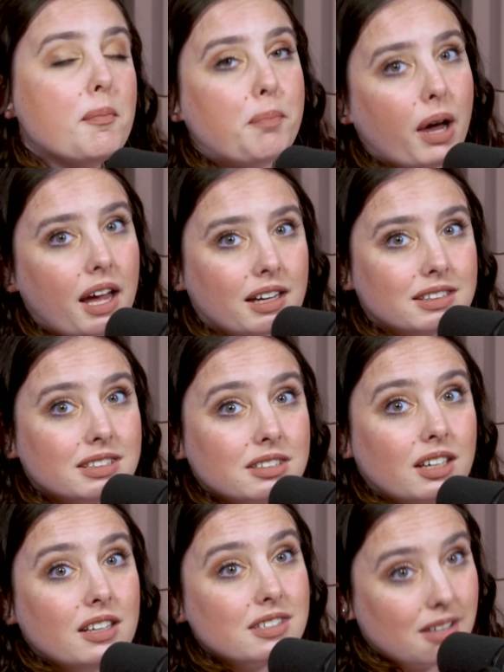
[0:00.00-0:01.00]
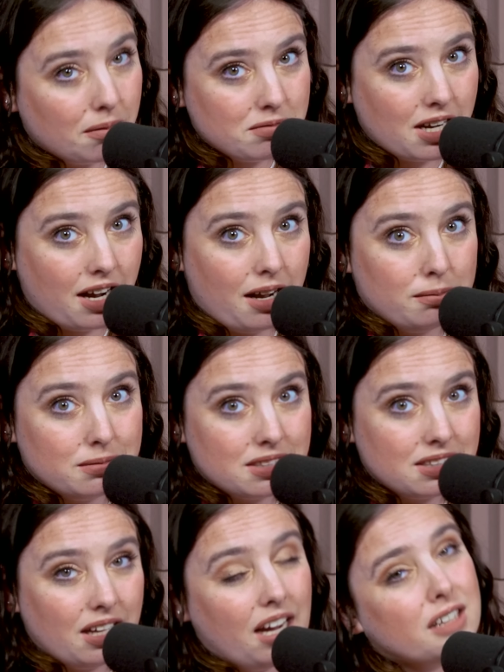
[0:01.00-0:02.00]
But
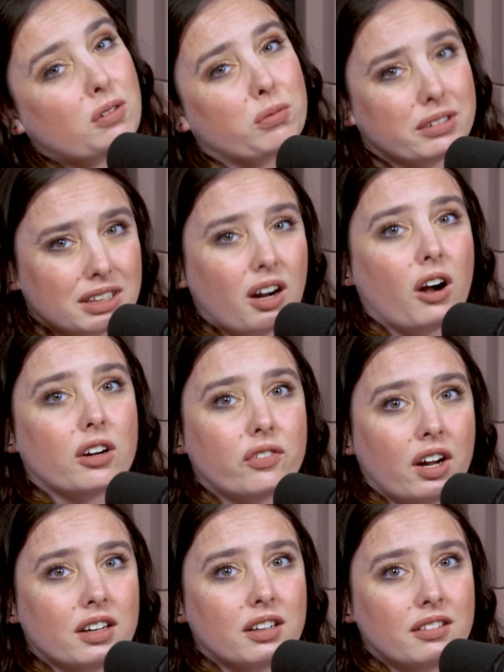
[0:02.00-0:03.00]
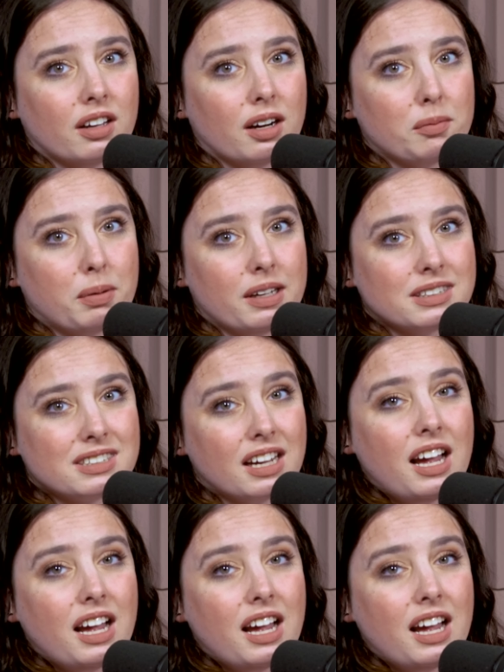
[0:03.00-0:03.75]
sometimes it's really hard to find a good therapist.